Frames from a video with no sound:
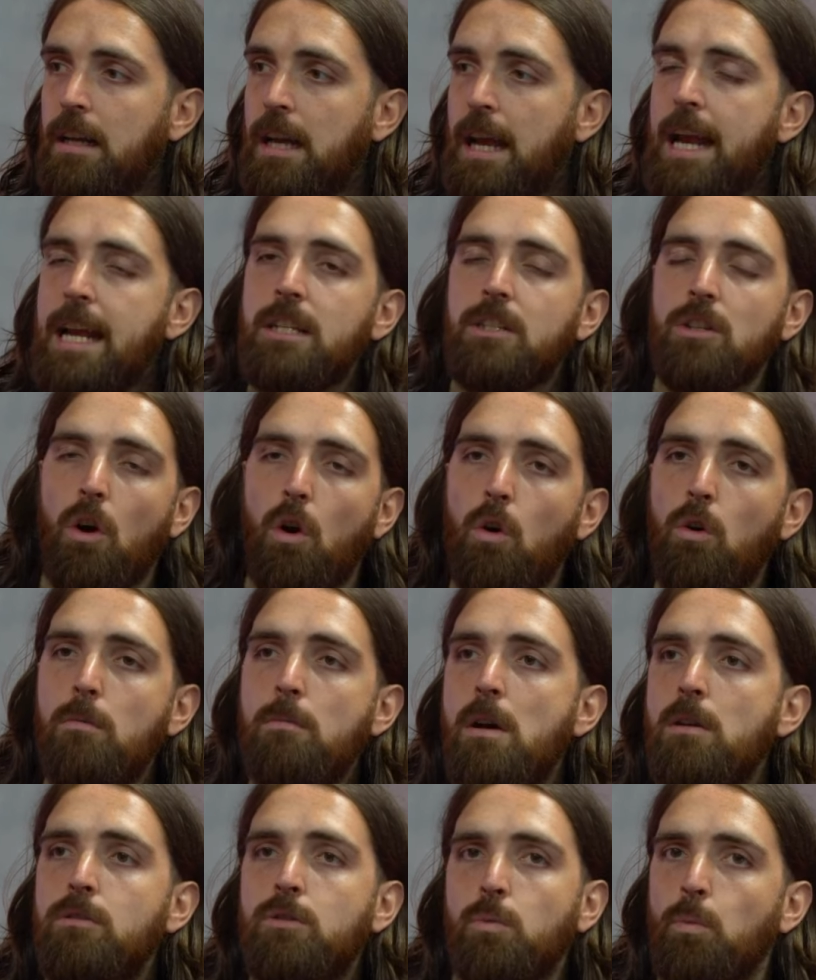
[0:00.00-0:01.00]
It's
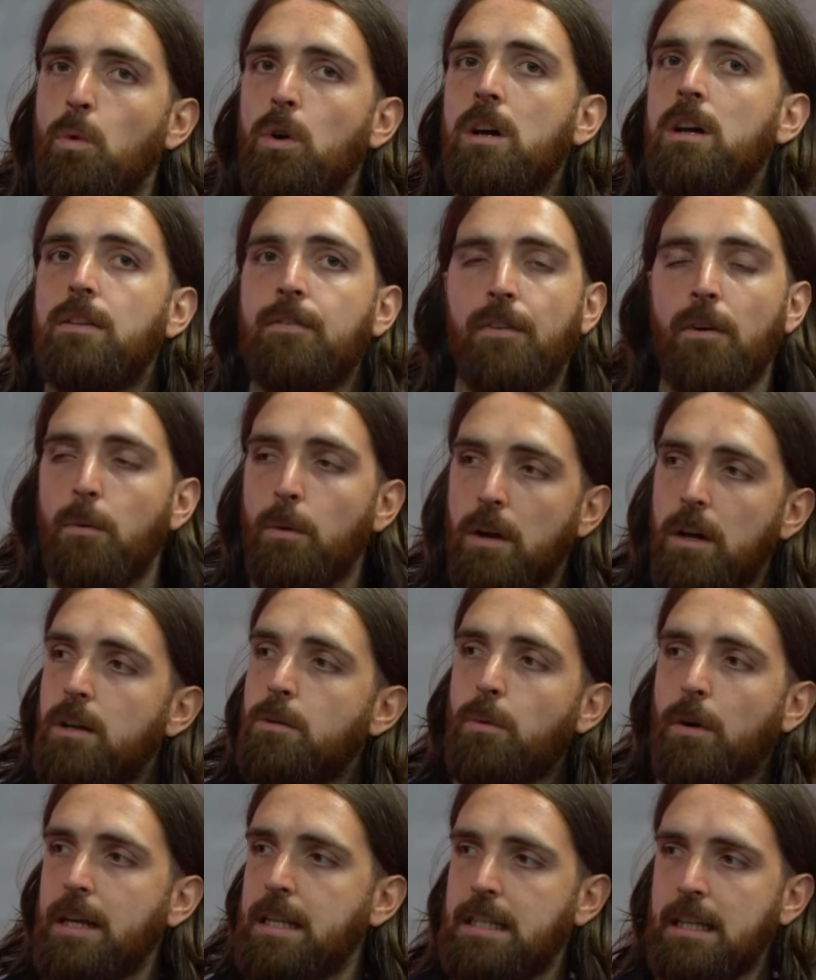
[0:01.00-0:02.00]
almost word for word
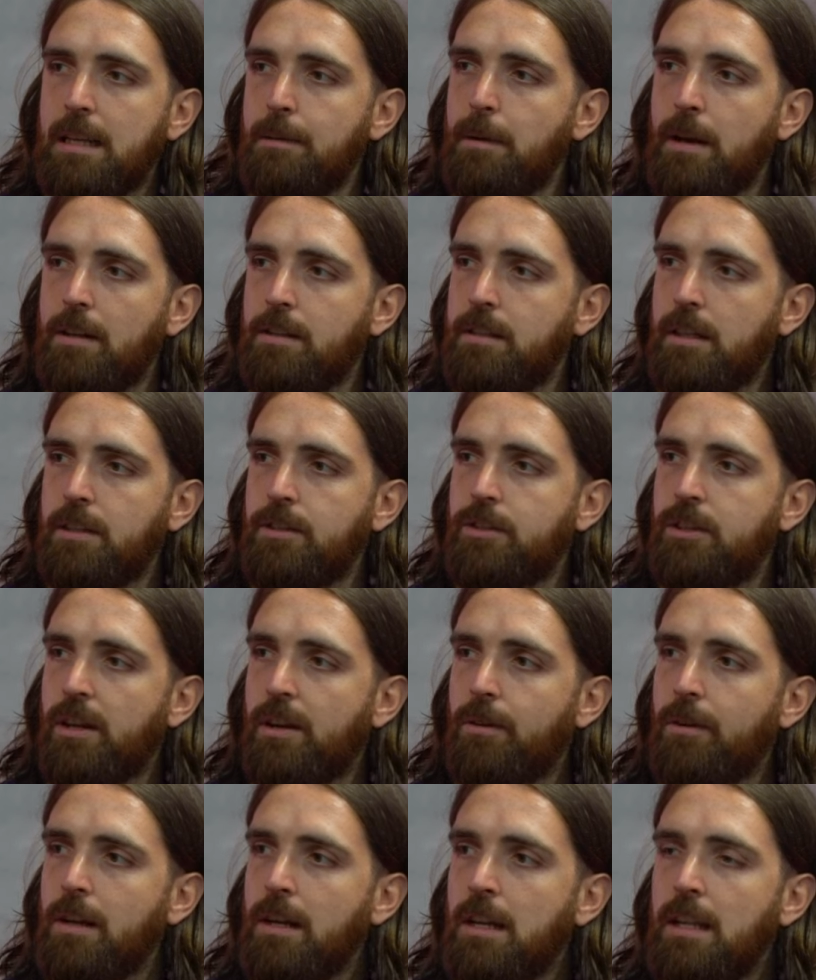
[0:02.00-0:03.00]
what he said about
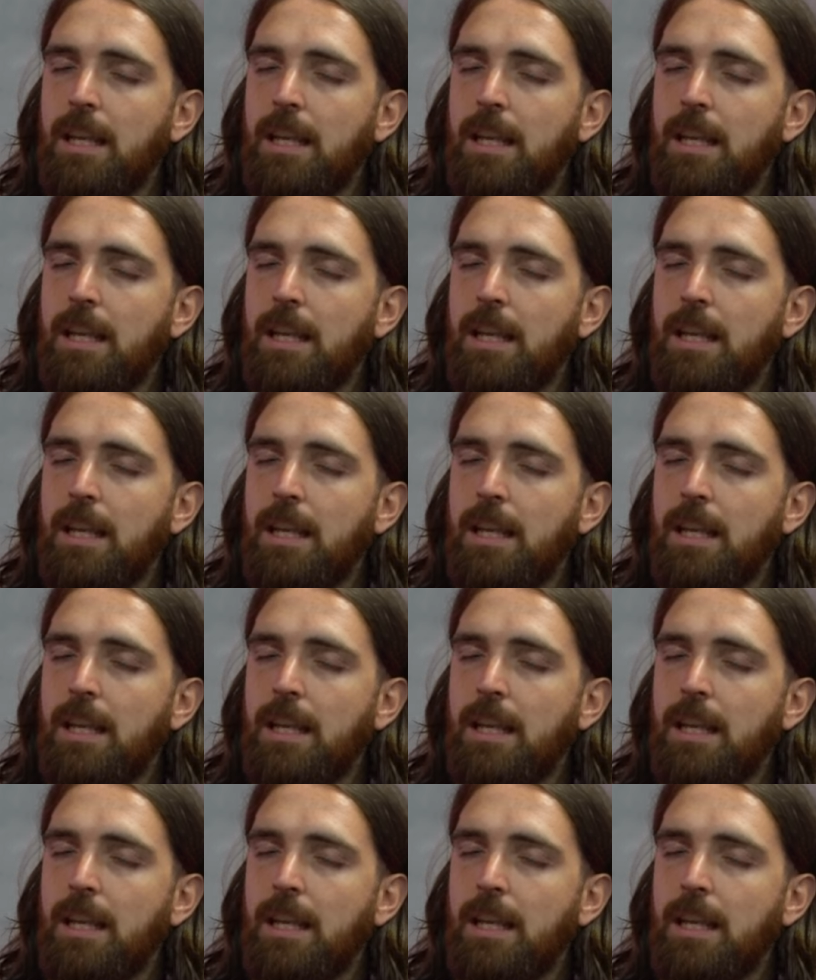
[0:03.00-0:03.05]
Sancho.